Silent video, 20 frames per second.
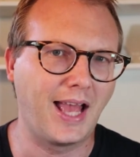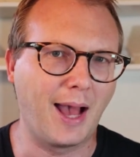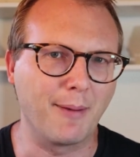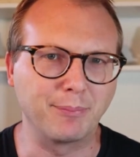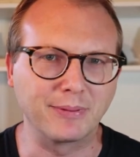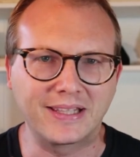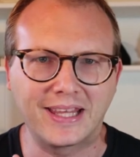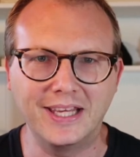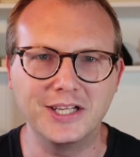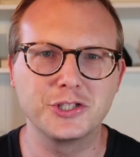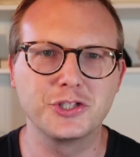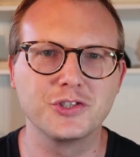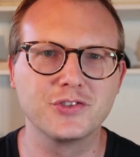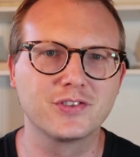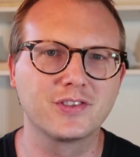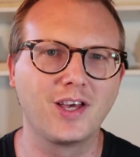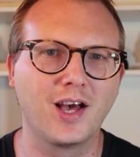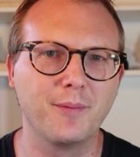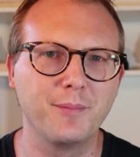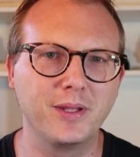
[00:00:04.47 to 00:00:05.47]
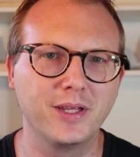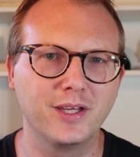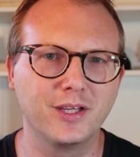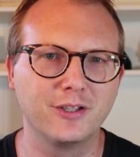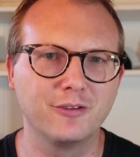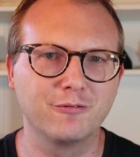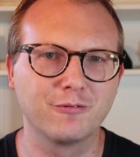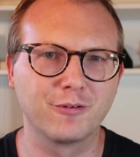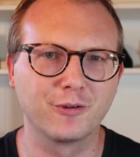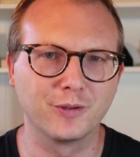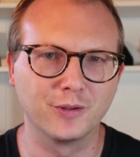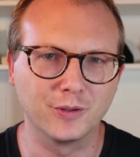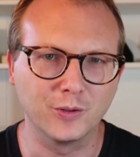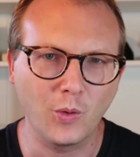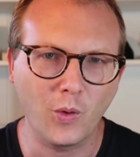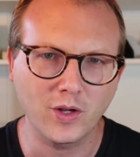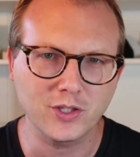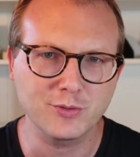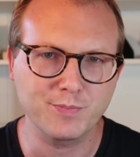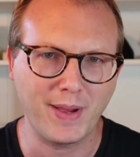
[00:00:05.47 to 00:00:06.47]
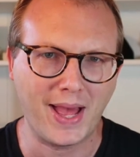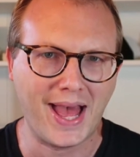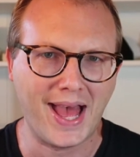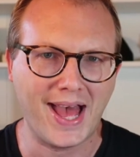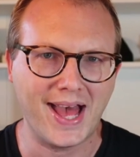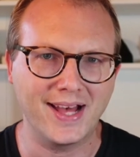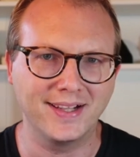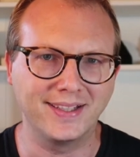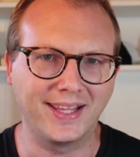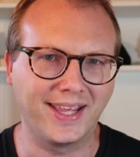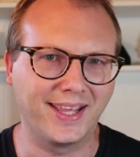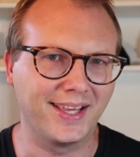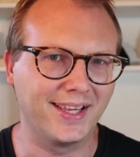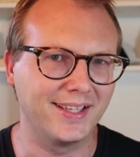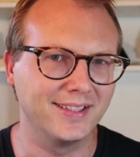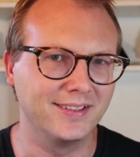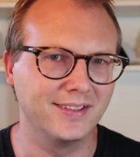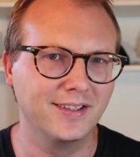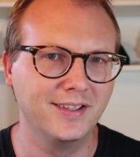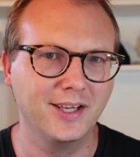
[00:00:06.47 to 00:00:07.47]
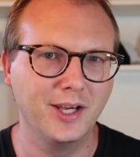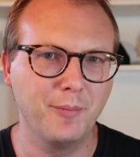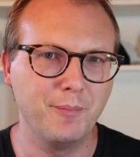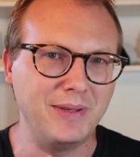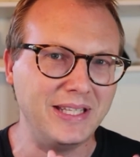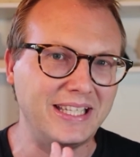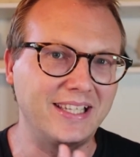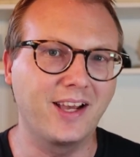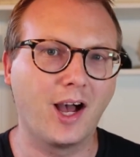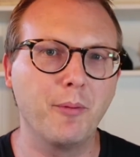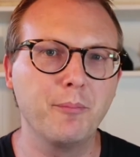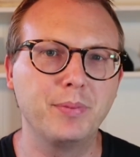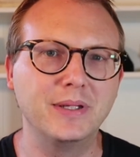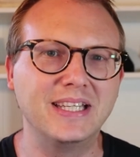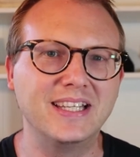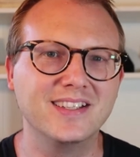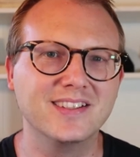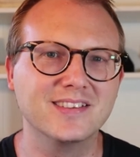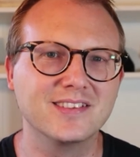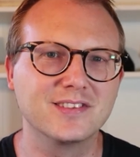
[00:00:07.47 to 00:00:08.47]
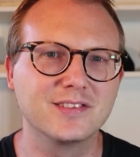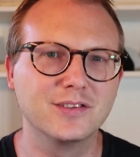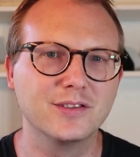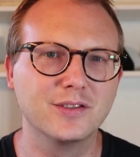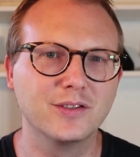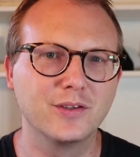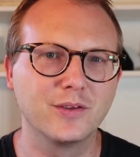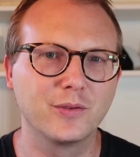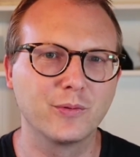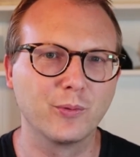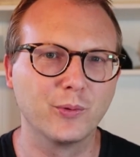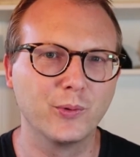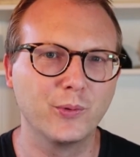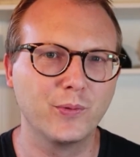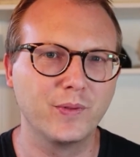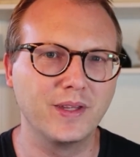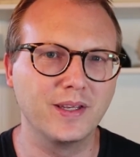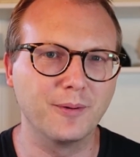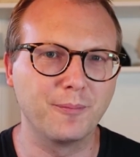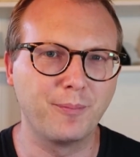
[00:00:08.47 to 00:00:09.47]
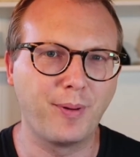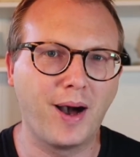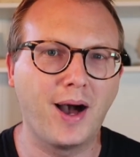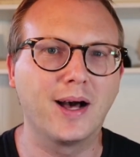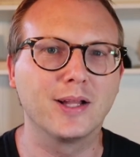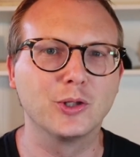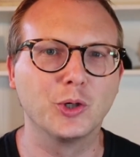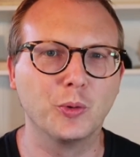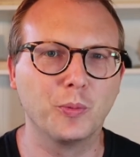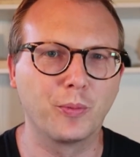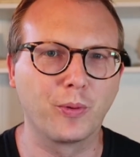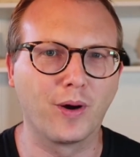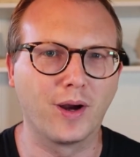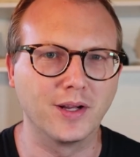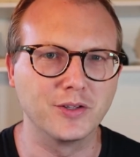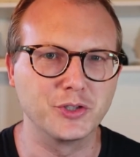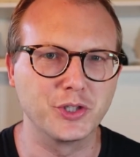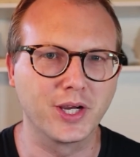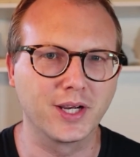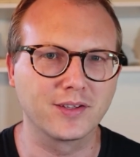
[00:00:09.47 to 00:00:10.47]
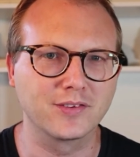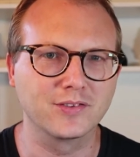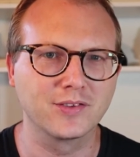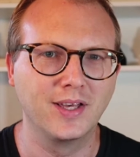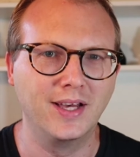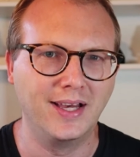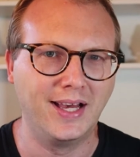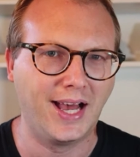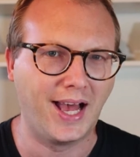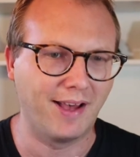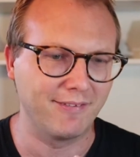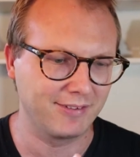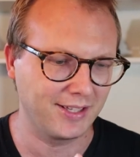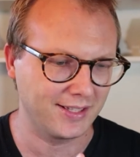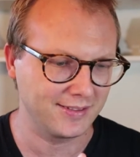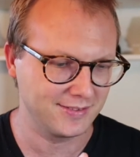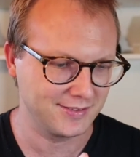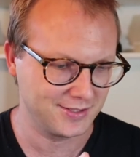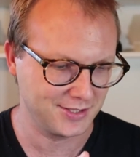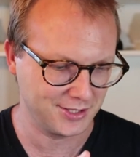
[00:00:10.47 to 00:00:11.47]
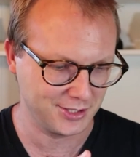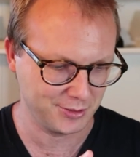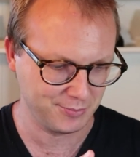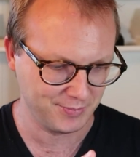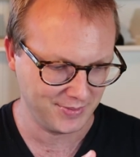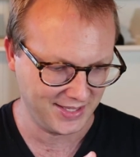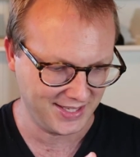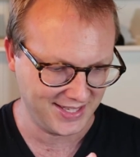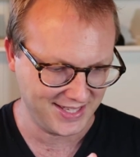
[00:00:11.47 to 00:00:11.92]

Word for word: applications come in for the launch pad, and meeting companies through the Apollo projects, I've gotten to